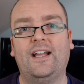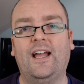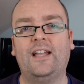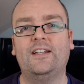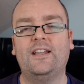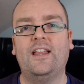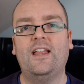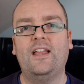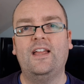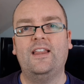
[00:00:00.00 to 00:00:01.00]
And
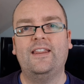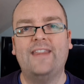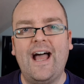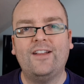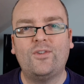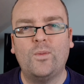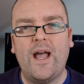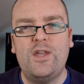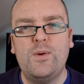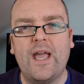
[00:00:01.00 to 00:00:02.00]
that's where
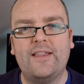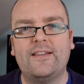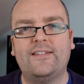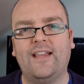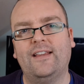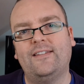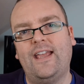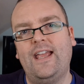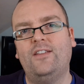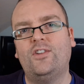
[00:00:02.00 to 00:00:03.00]
you get the sense,
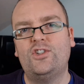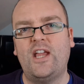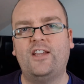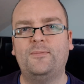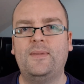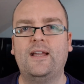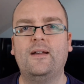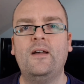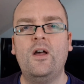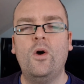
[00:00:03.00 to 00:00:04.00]
is
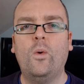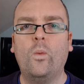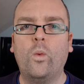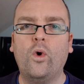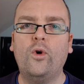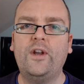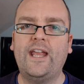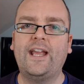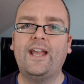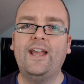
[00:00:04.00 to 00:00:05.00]
Shakespeare
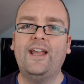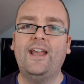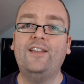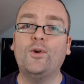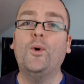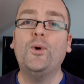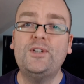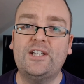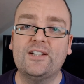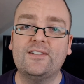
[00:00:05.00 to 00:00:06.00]
warning his
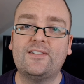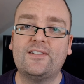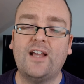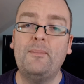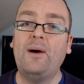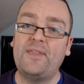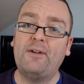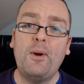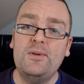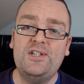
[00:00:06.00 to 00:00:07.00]
audience about
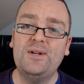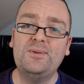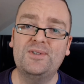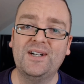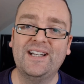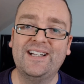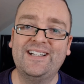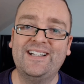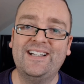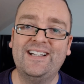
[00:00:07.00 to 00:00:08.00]
their own children?
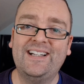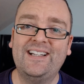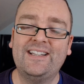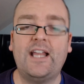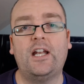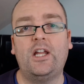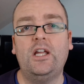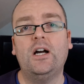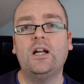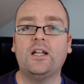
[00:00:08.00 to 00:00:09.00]
That
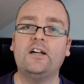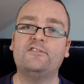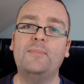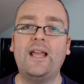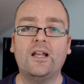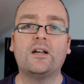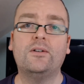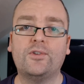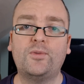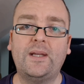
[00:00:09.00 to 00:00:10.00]
young love may look
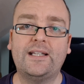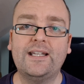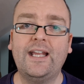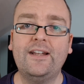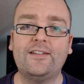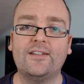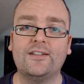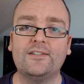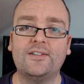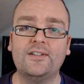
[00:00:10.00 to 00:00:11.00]
all sweet and
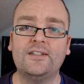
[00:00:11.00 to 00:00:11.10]
innocent,